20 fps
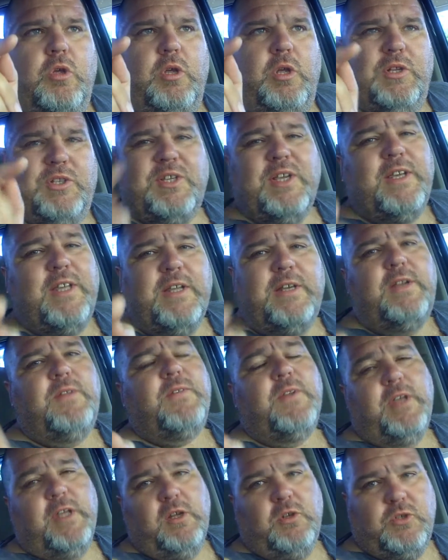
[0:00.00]
it's like
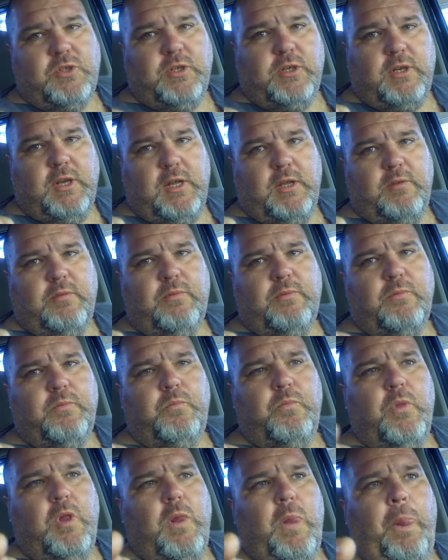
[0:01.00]
anything else in life.
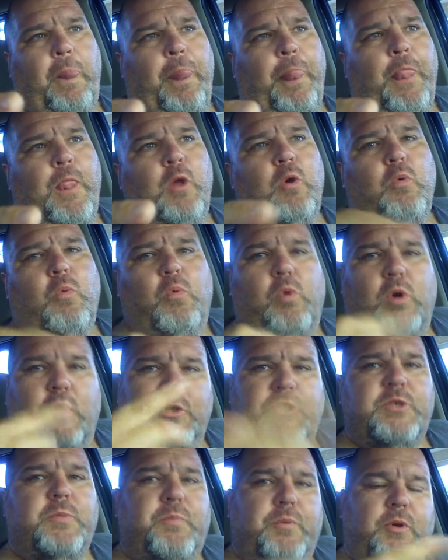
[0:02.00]

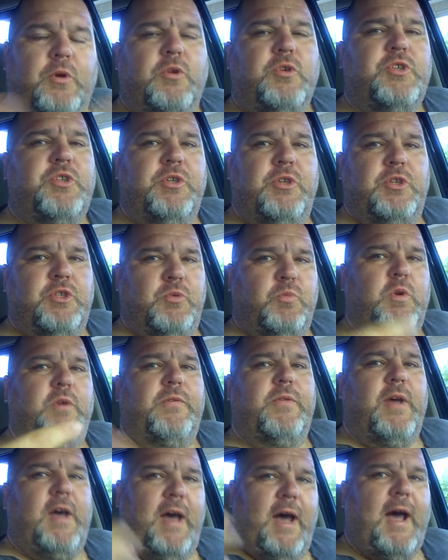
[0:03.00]
Once a person is
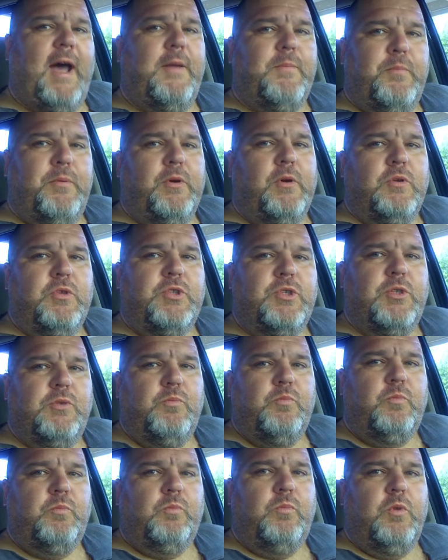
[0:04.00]
with a hot
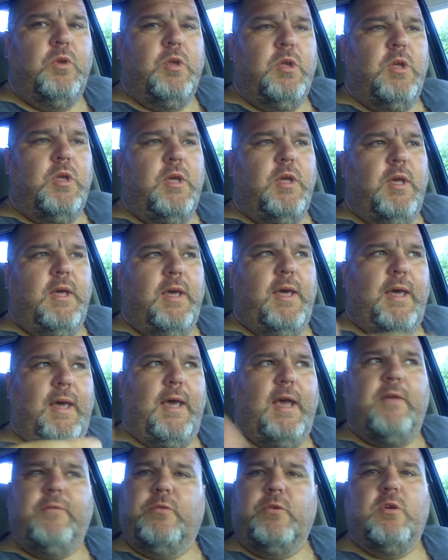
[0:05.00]
person,
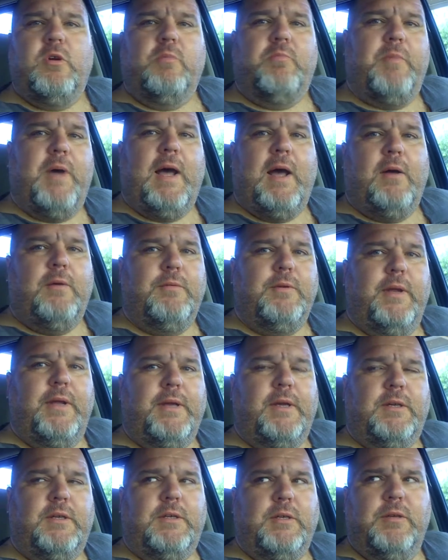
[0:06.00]
after about
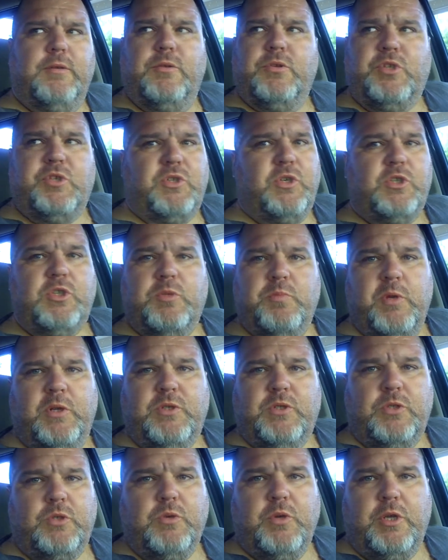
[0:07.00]
6
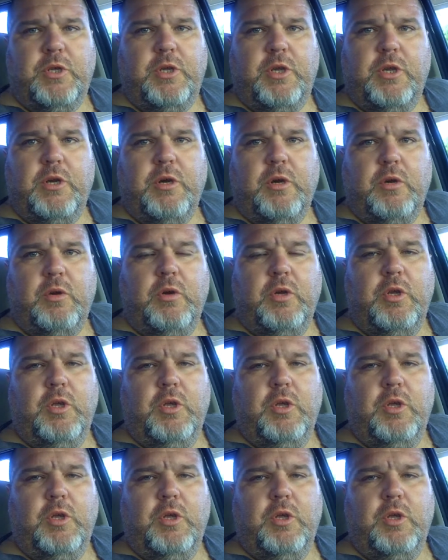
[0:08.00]
months to a year,